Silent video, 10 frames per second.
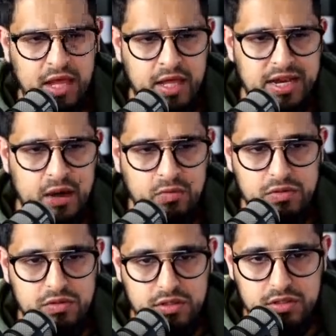Now,
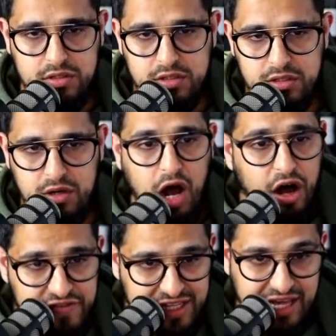
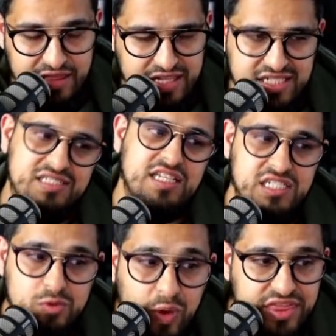after that, this
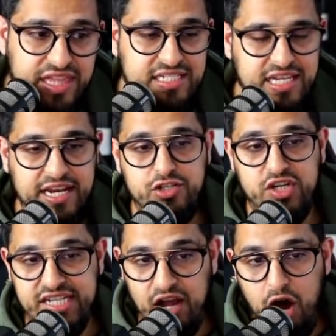is where things get
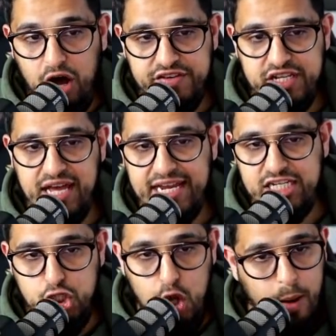interesting. After that, it's
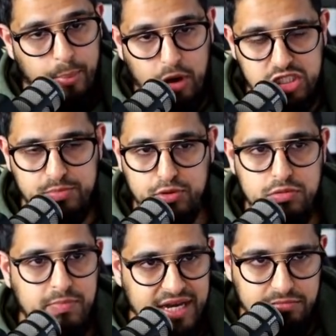not possible
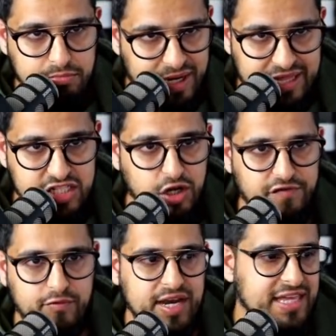by this
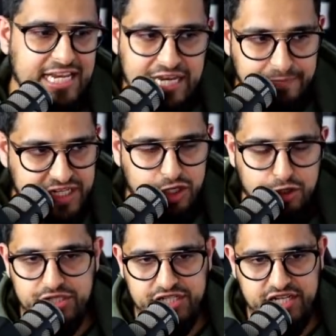software that Elliptic
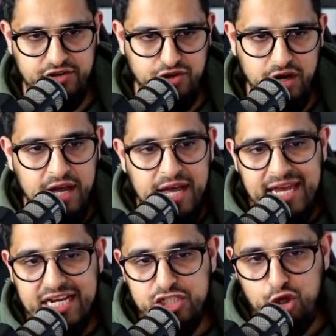use, etc.,
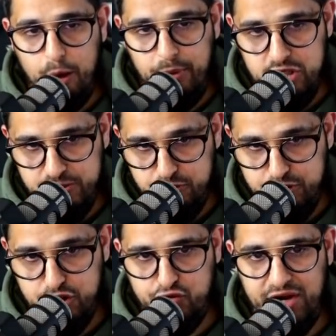it is not possible to
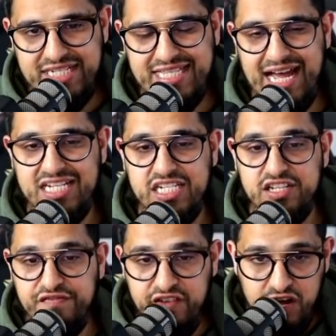trace the assets
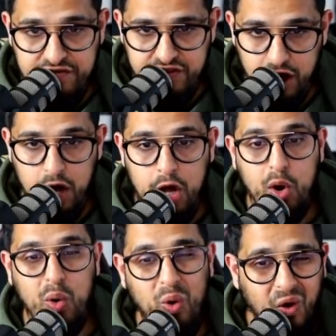further
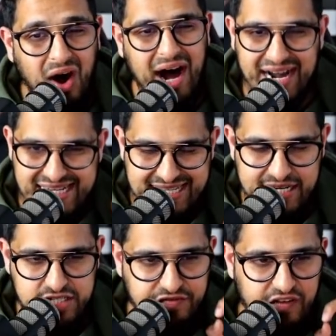or
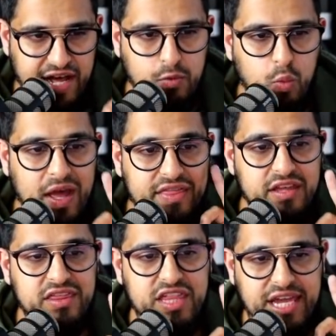identify whether
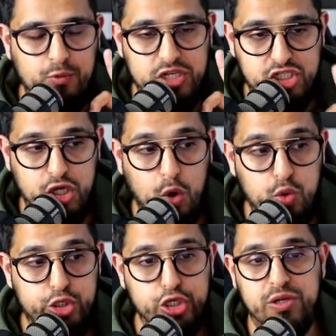they were sold
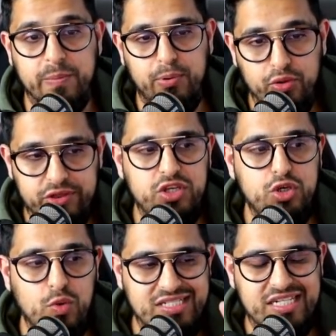to support the
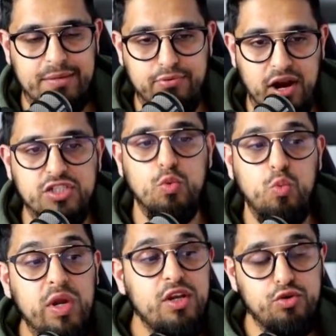UST price. So
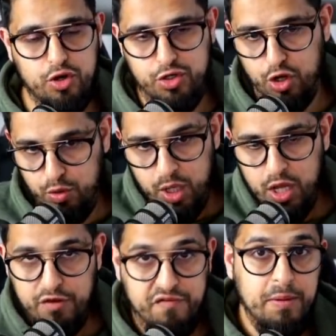we do not know
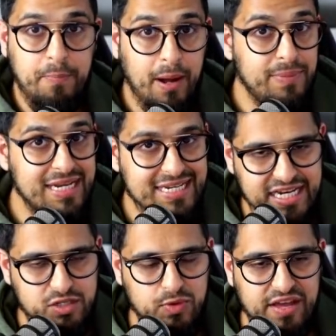from the public
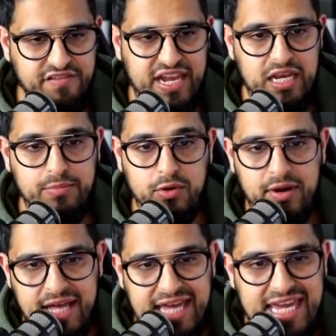data we have available
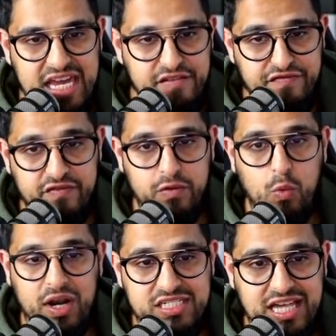if
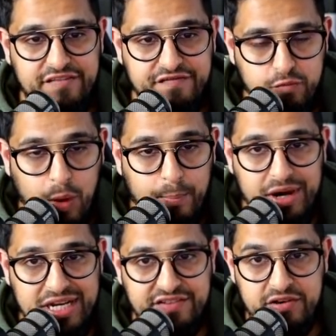once that
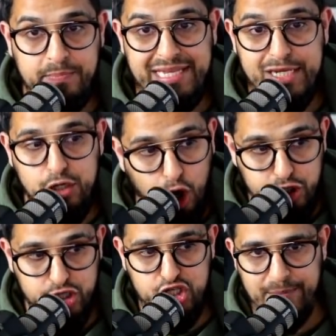1.7 billion got
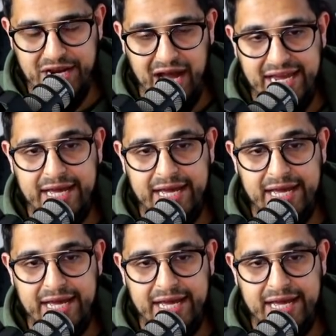to Gemini,